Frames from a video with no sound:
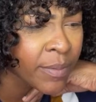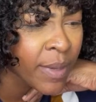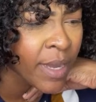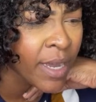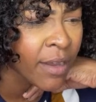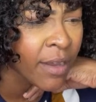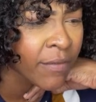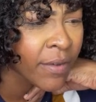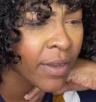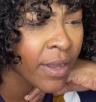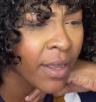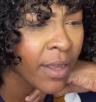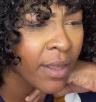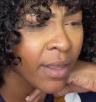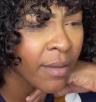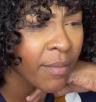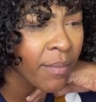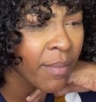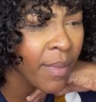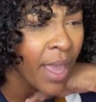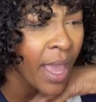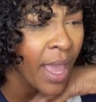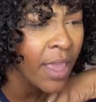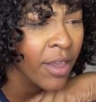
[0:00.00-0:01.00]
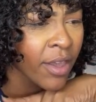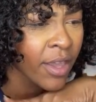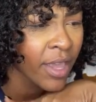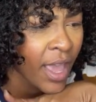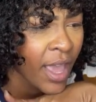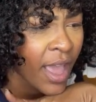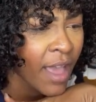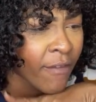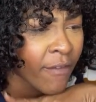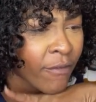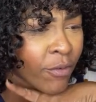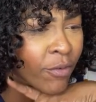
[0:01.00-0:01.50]
Marva. Me and you
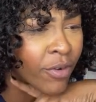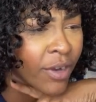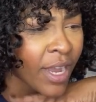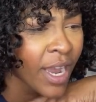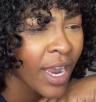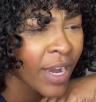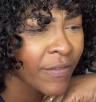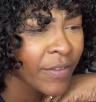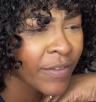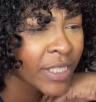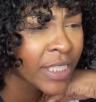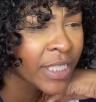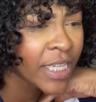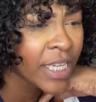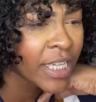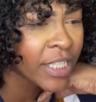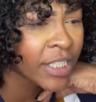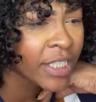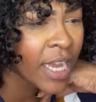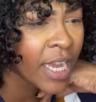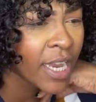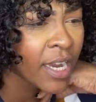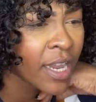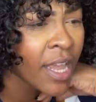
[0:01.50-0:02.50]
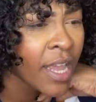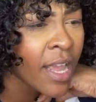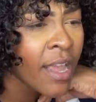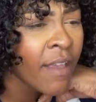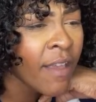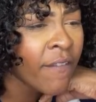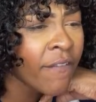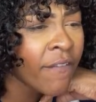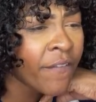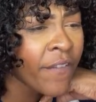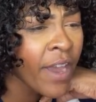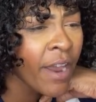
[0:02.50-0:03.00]
can have good conversation.
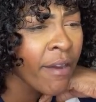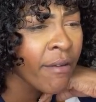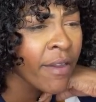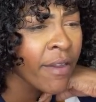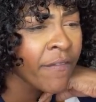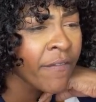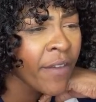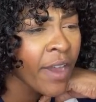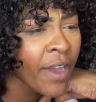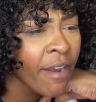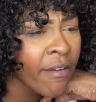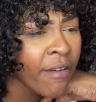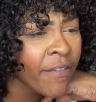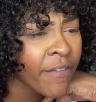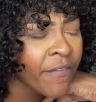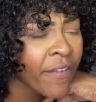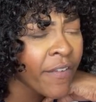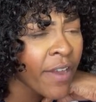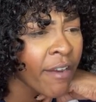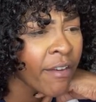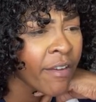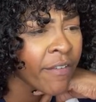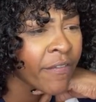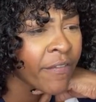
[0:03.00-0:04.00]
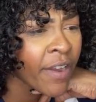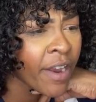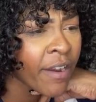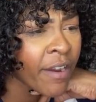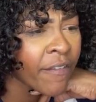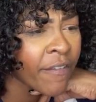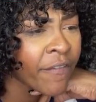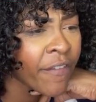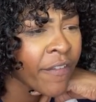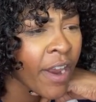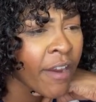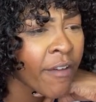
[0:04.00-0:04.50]
Very, very, very,
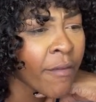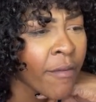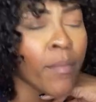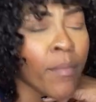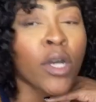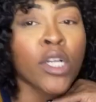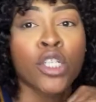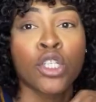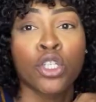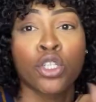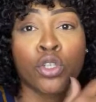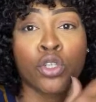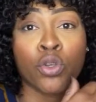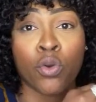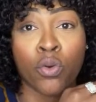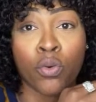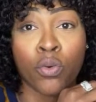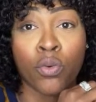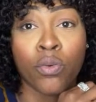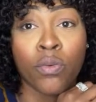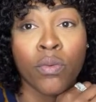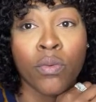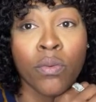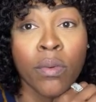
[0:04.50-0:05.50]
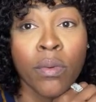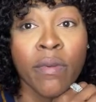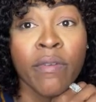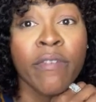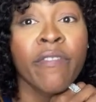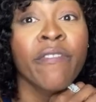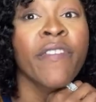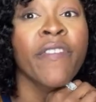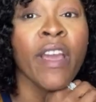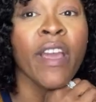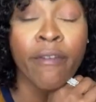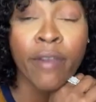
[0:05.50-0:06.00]
very, very much so.
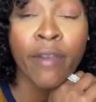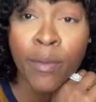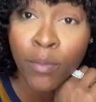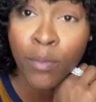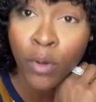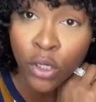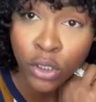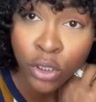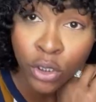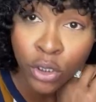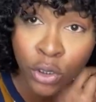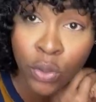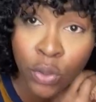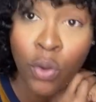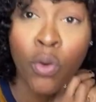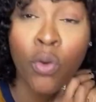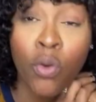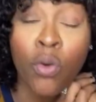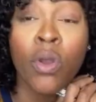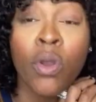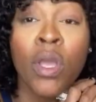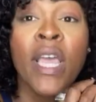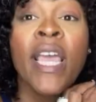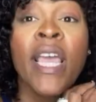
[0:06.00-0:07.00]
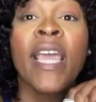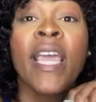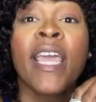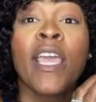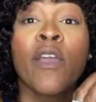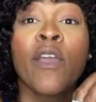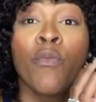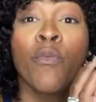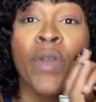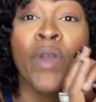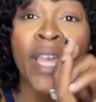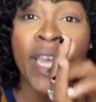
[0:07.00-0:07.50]
Very much so.
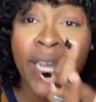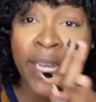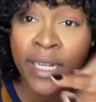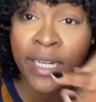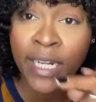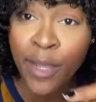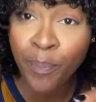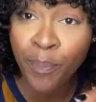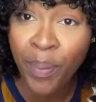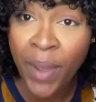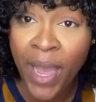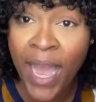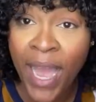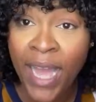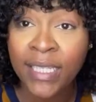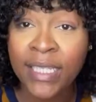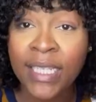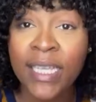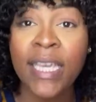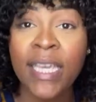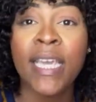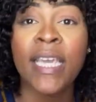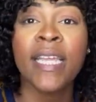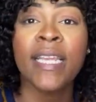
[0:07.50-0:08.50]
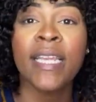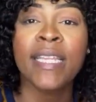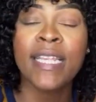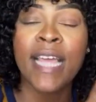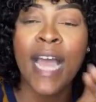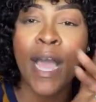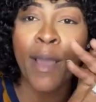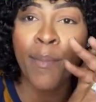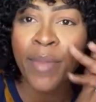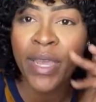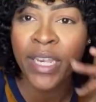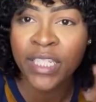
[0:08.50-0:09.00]
It weakened the party. It
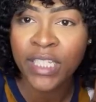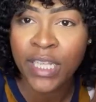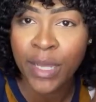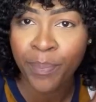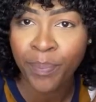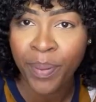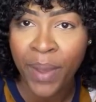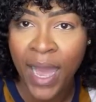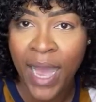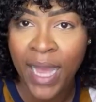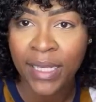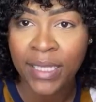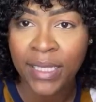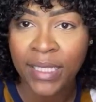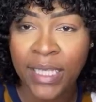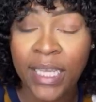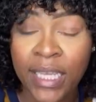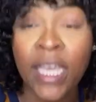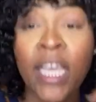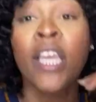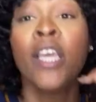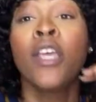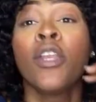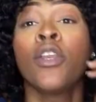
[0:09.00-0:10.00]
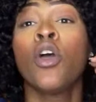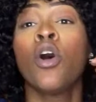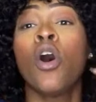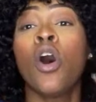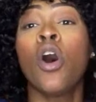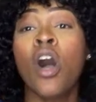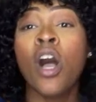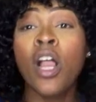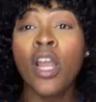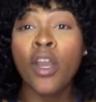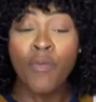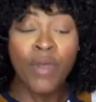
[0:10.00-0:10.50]
damaged the party. The
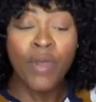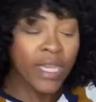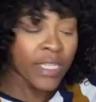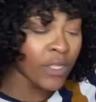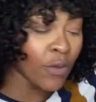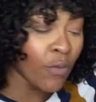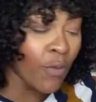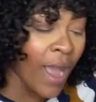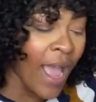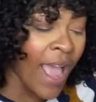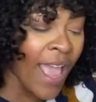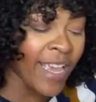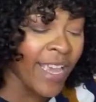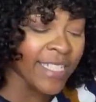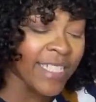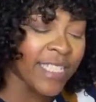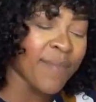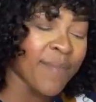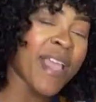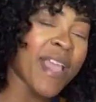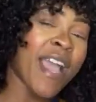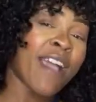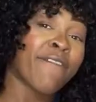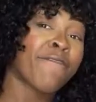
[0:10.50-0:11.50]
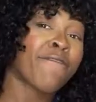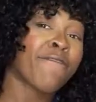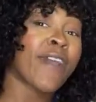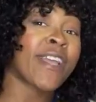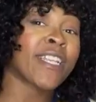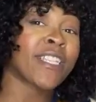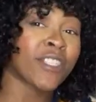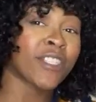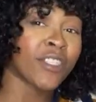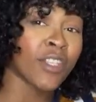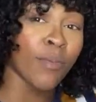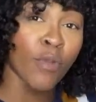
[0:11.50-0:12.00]
only reason why you see me
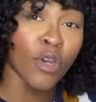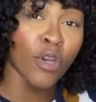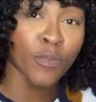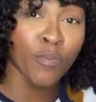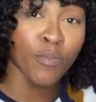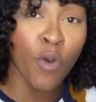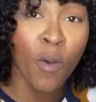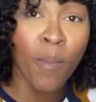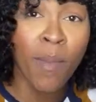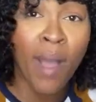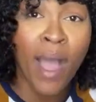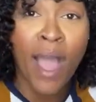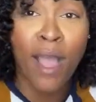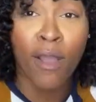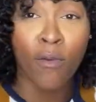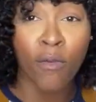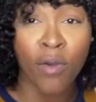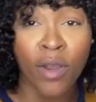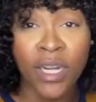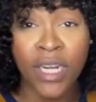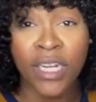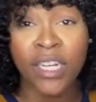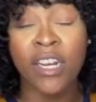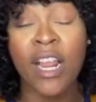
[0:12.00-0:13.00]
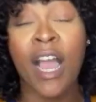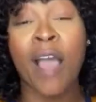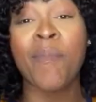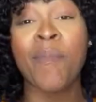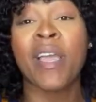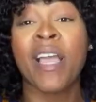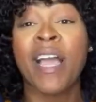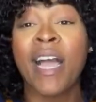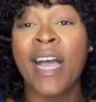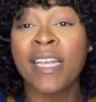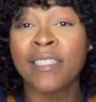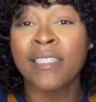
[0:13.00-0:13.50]
afraid so much about Mark Walden now
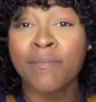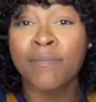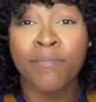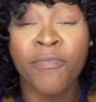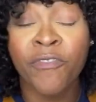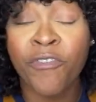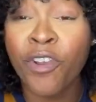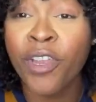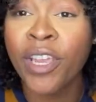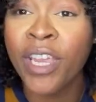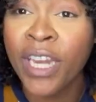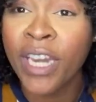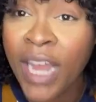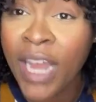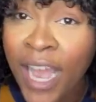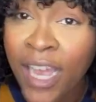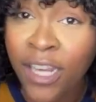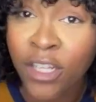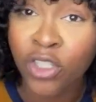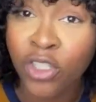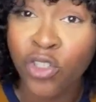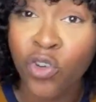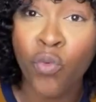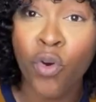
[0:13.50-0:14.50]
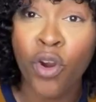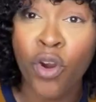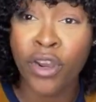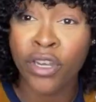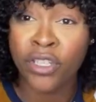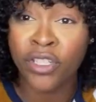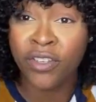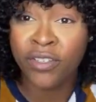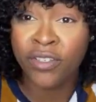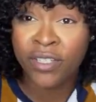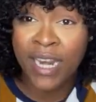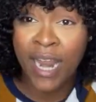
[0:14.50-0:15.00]
because freaking Andrew
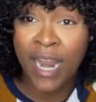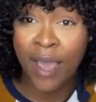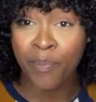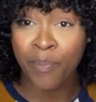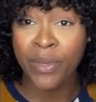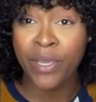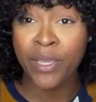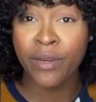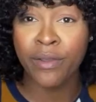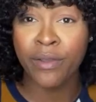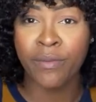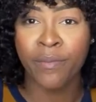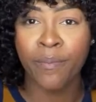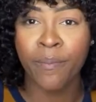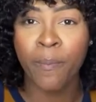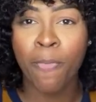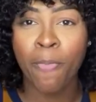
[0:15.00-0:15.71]
works so sloppy, you know.